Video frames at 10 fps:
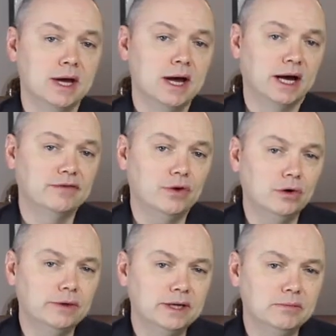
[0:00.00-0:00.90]
I have
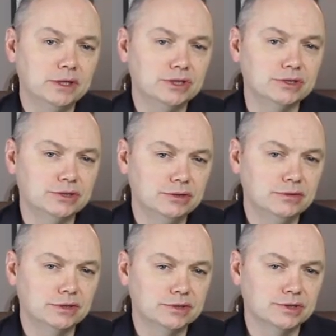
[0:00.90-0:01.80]
already mentioned two
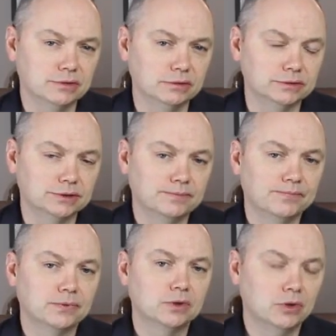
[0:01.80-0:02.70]
concerns.
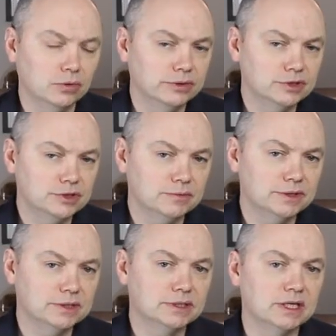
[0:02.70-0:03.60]
Cold
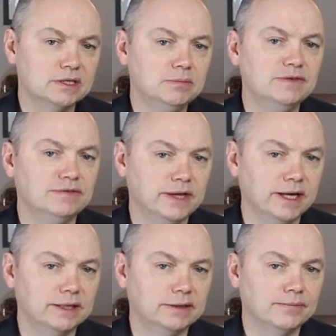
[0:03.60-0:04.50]
instruments tend to be
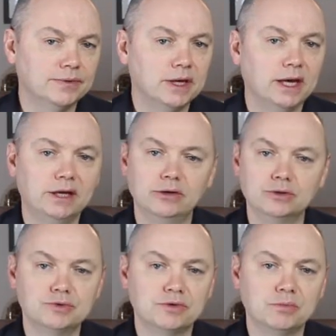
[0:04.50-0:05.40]
flat, and
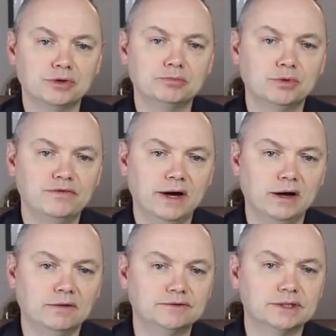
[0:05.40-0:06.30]
notes with multiple
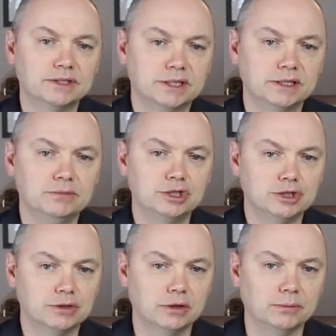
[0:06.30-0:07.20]
valves tend to be
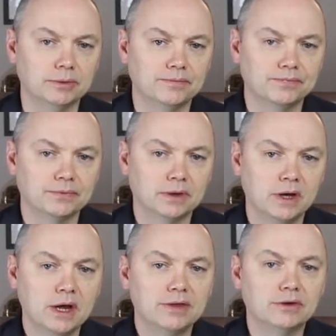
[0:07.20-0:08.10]
sharp.
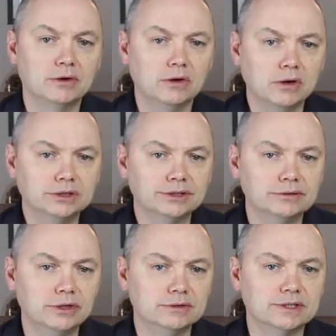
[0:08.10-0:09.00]
There are also
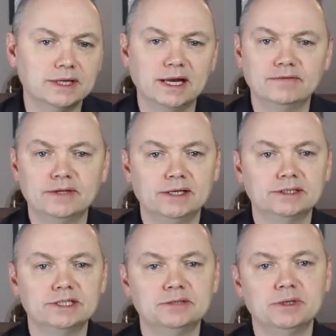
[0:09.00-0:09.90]
notes that have
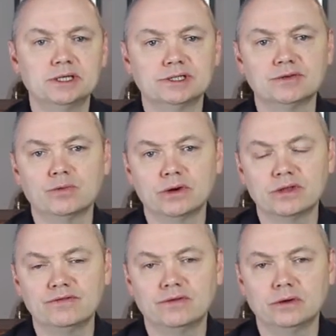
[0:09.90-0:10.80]
tendencies because of where they
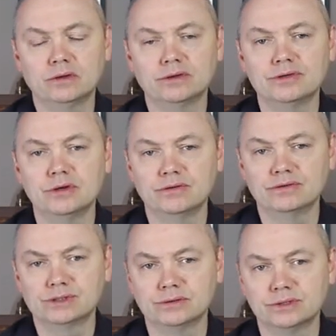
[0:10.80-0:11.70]
fall on the
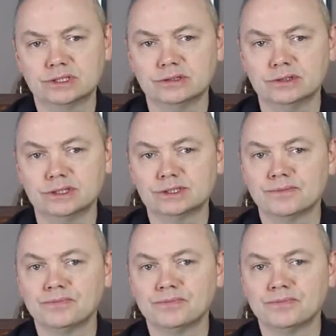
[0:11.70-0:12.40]
overtone series.